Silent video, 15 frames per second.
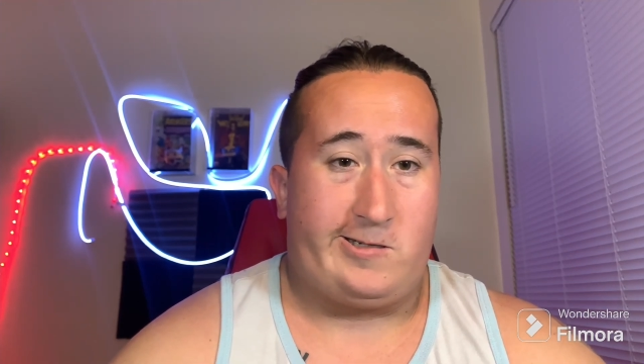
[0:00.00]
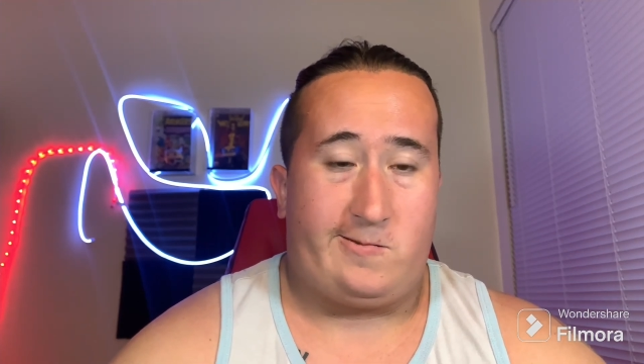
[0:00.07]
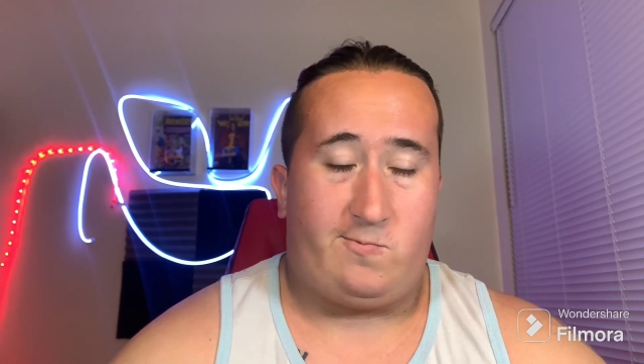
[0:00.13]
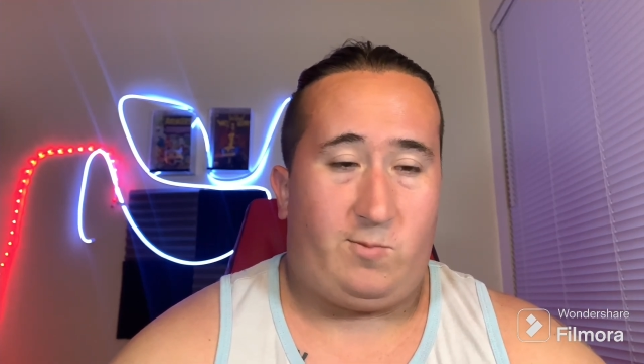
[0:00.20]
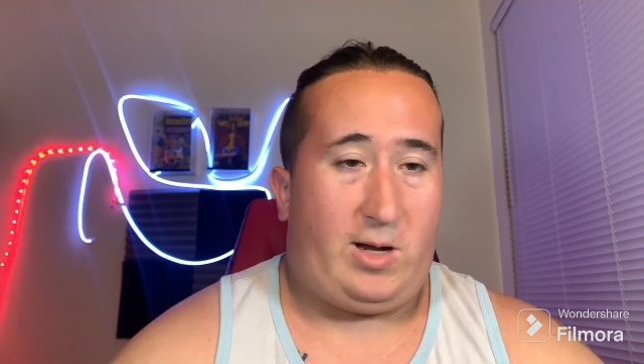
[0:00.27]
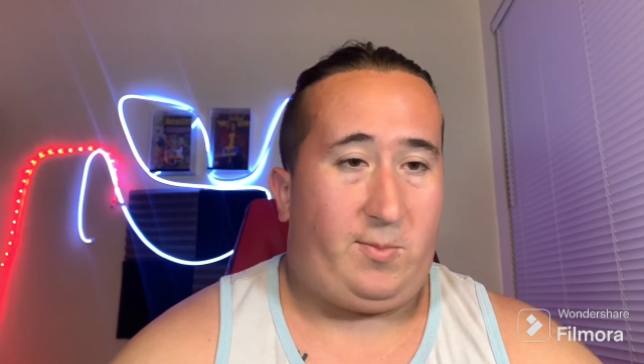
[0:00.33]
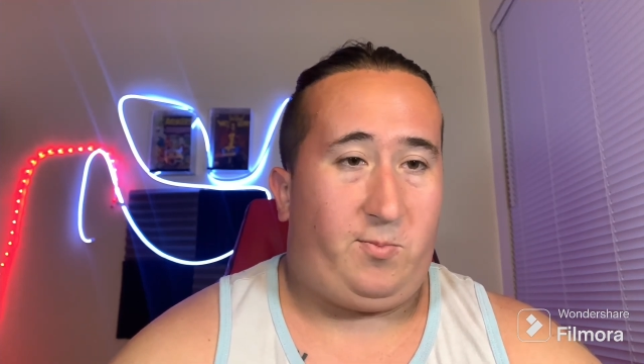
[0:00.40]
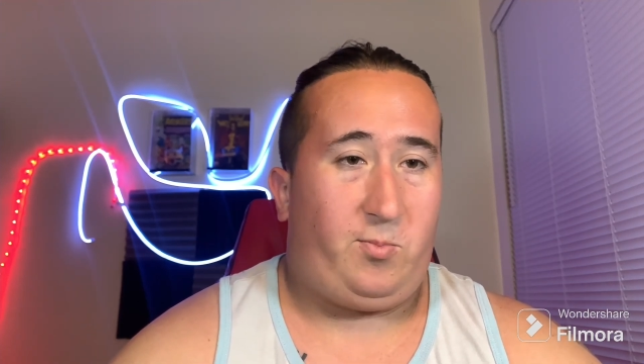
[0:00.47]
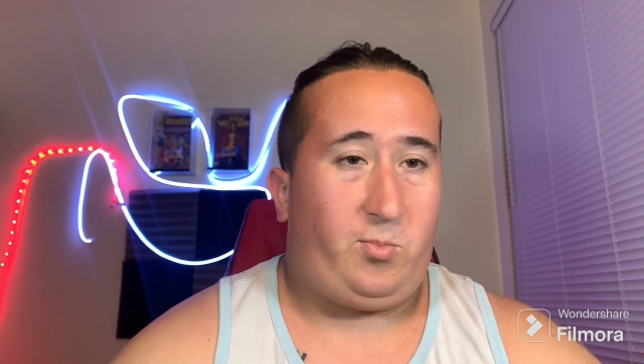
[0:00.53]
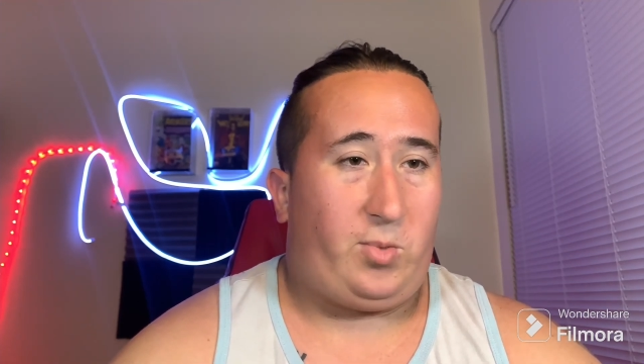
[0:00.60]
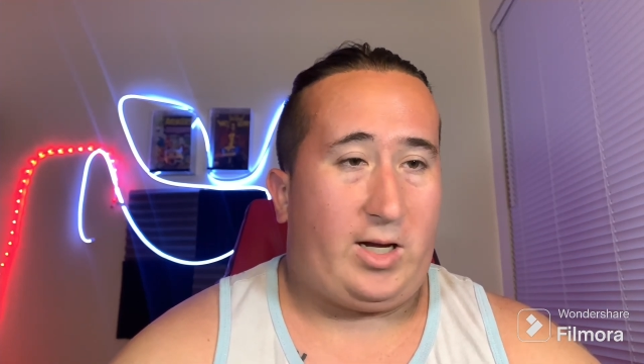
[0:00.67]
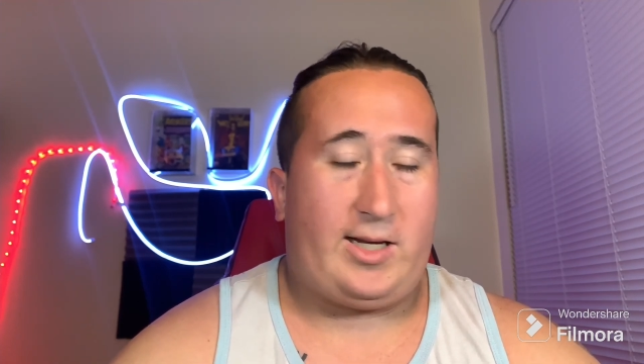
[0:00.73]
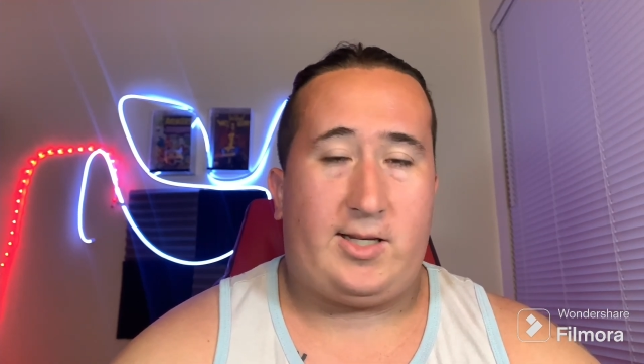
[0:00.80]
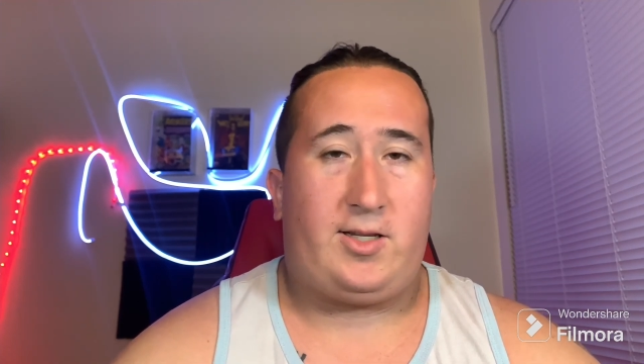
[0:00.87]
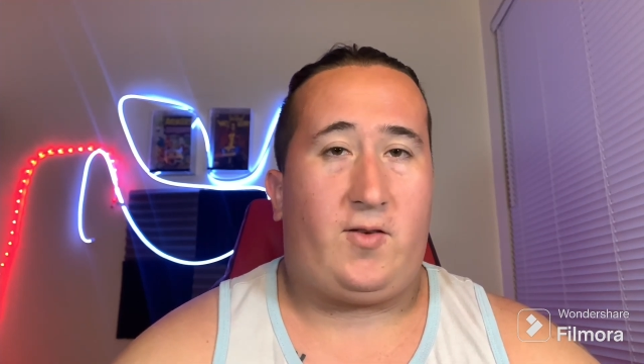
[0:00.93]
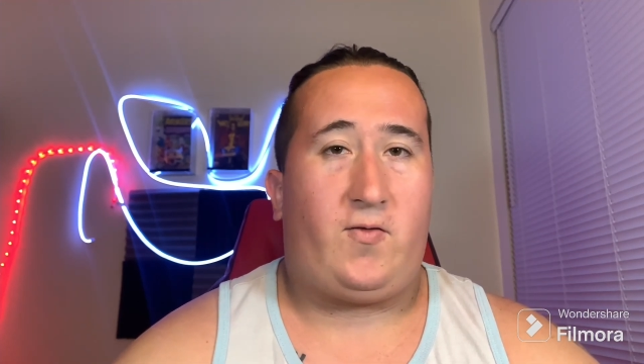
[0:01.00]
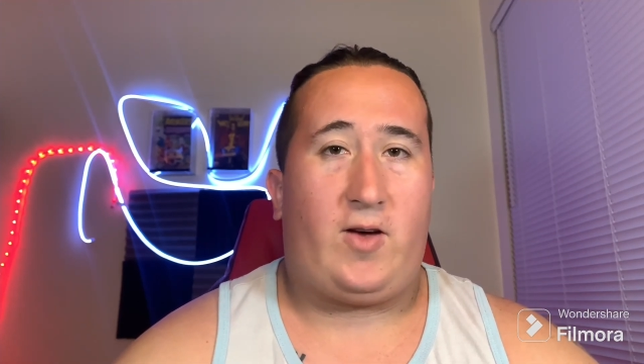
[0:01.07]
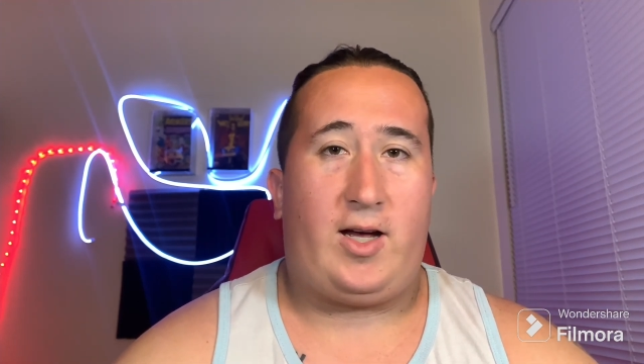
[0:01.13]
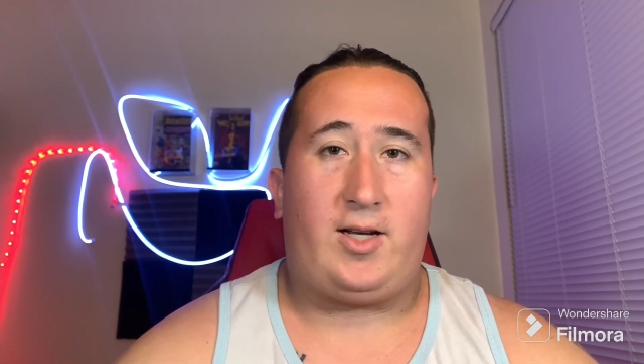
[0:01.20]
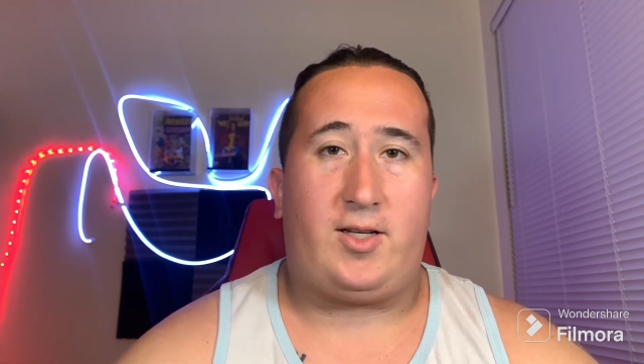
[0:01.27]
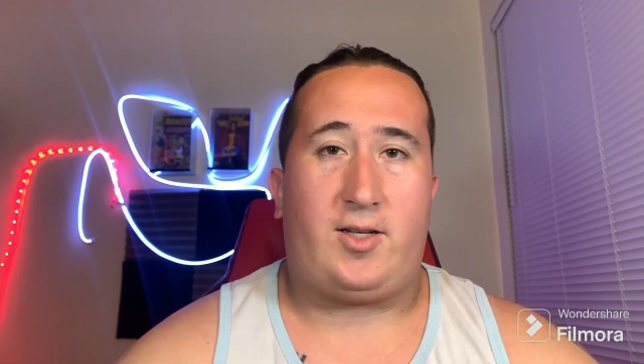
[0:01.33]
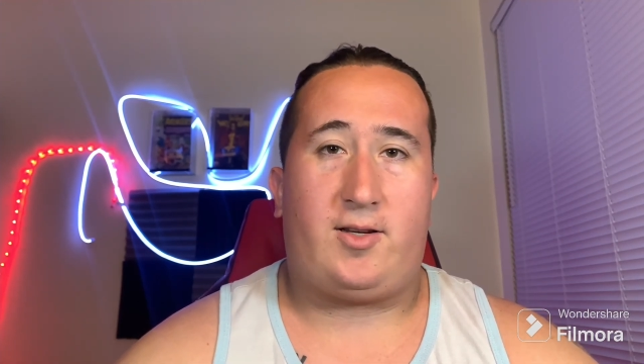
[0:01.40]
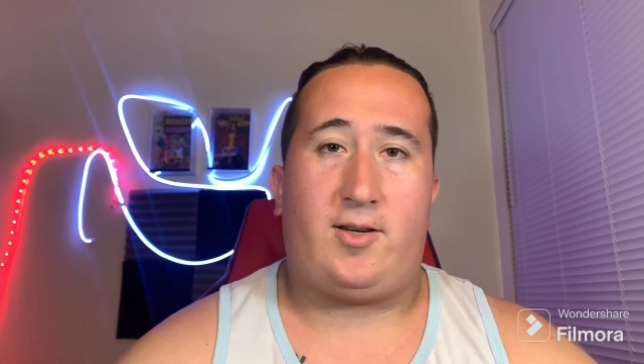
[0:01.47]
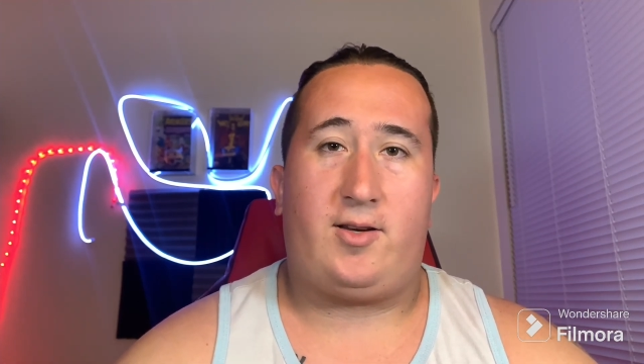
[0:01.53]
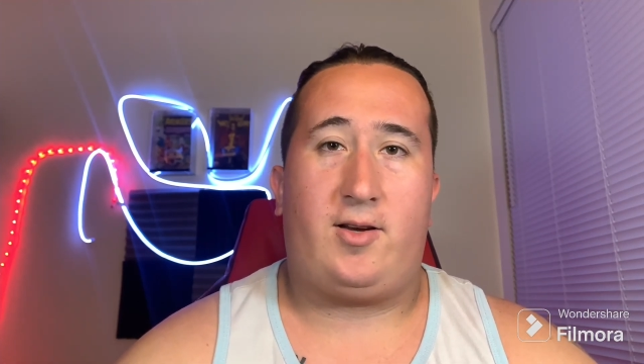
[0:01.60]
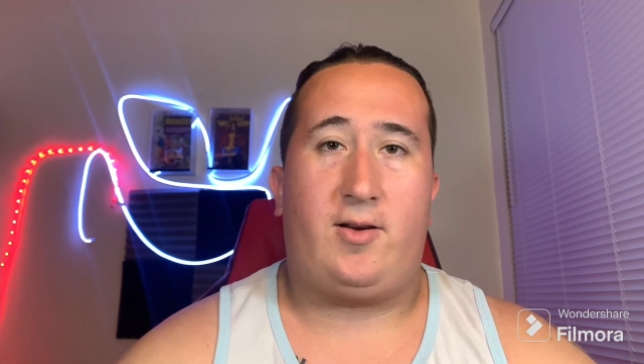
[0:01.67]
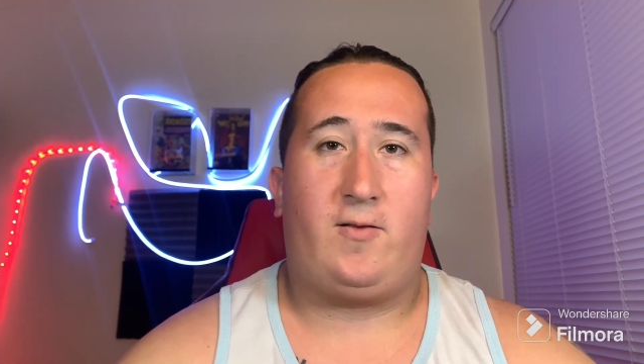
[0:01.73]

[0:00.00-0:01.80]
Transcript: my biggest advice